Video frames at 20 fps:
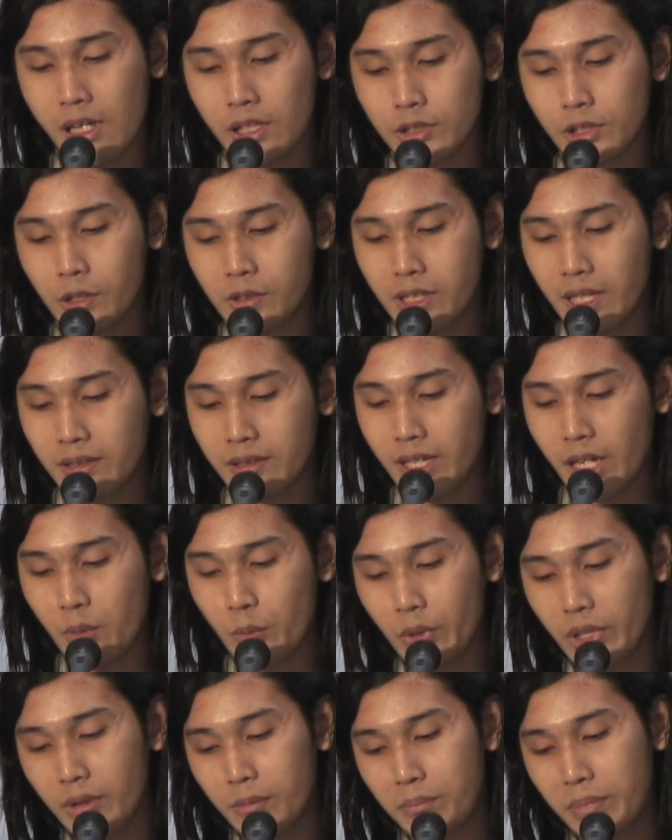so that they
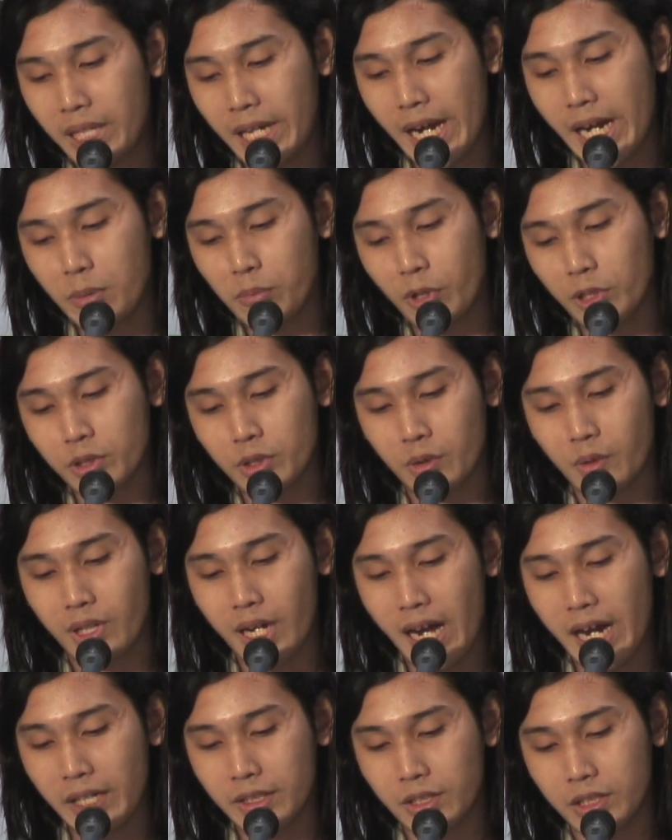will be able to
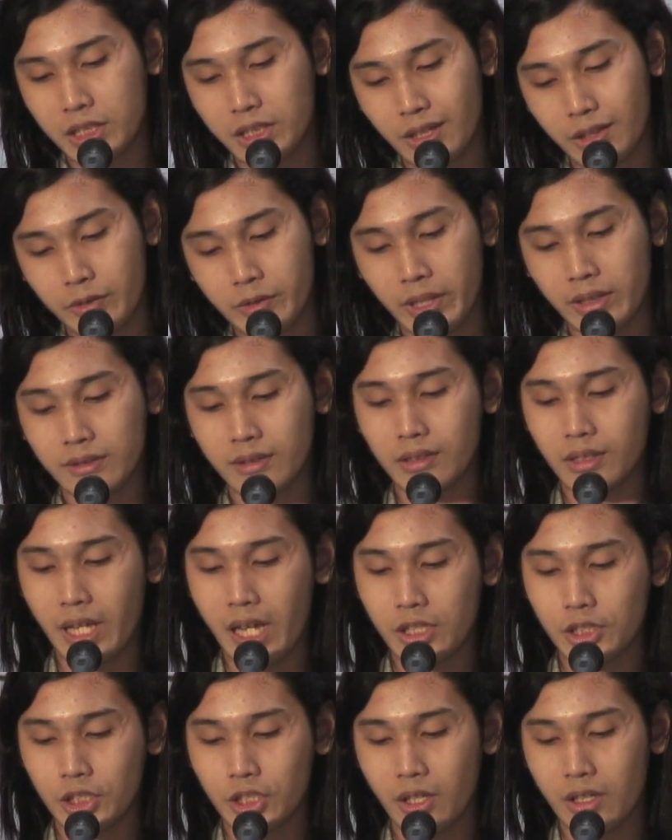guide their children's
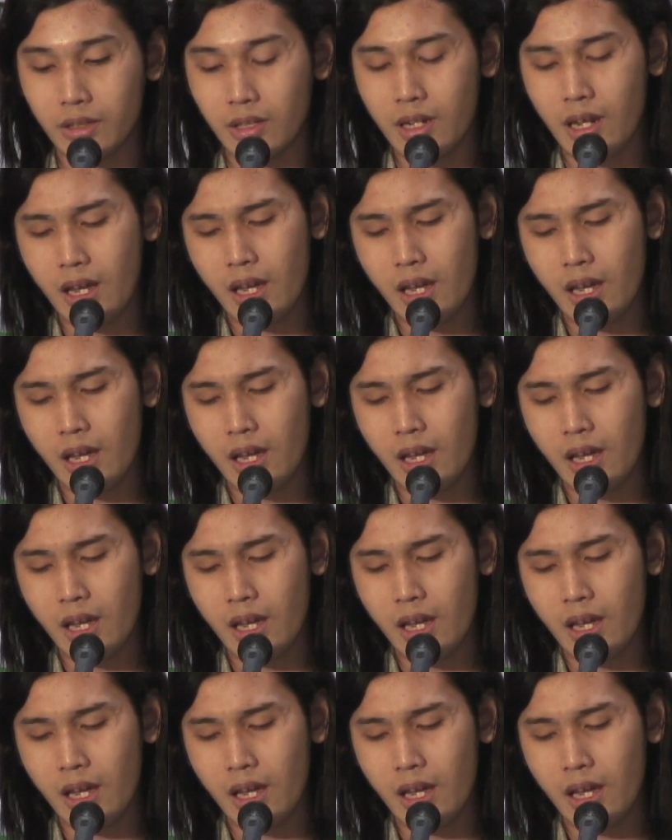attention